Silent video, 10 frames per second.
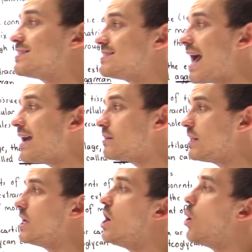
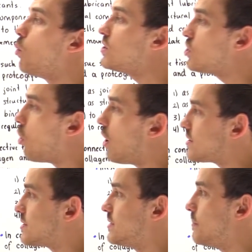exactly what
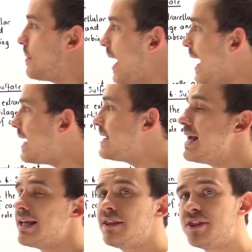causes the pain
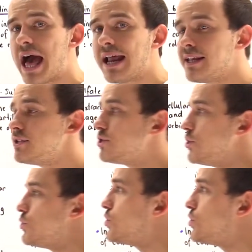that is due